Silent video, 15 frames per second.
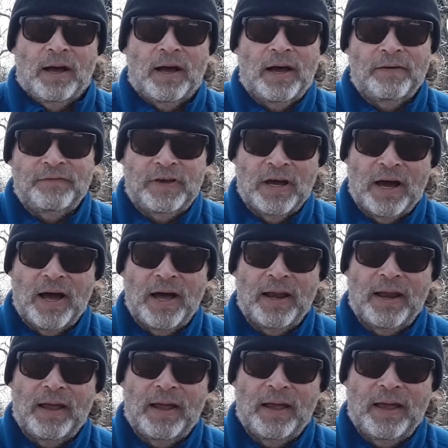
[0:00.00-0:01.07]
I've got
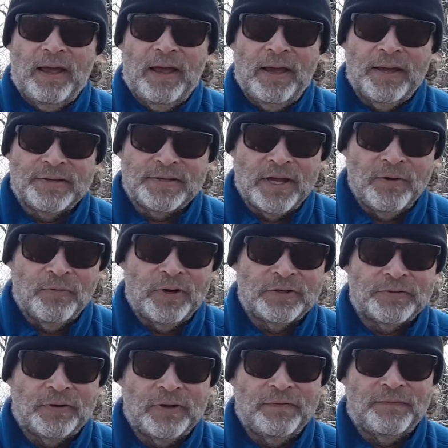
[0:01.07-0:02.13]
ASA
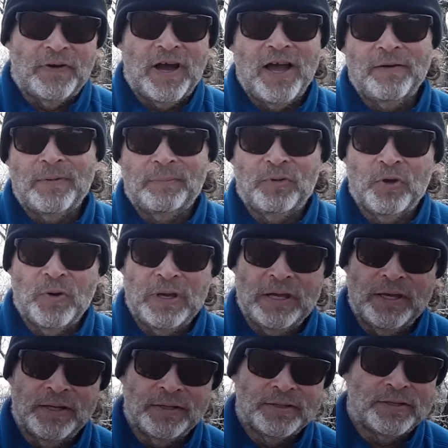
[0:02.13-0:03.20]
125, I'm going
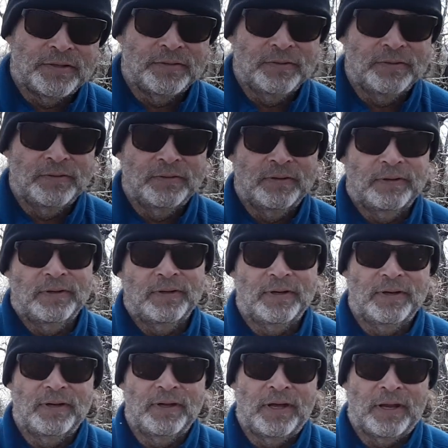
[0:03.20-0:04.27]
into
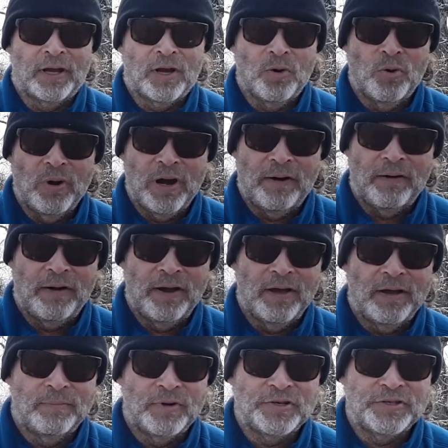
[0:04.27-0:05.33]
an
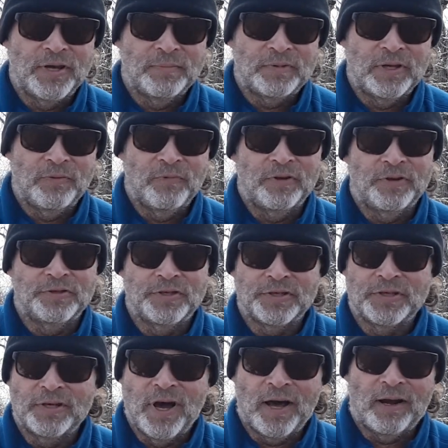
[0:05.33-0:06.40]
aquarium or something where there's
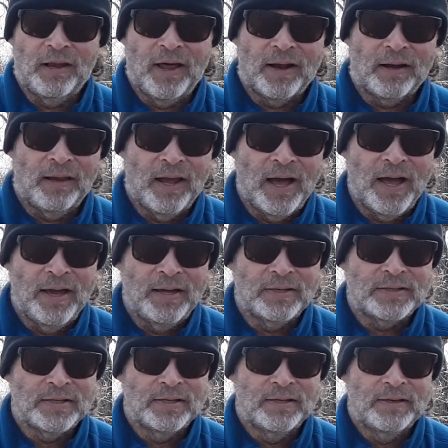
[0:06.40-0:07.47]
just not a lot of
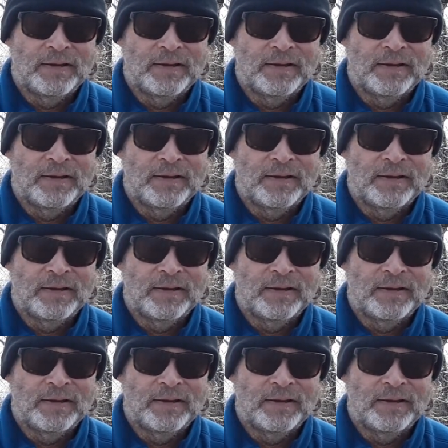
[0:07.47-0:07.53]
light.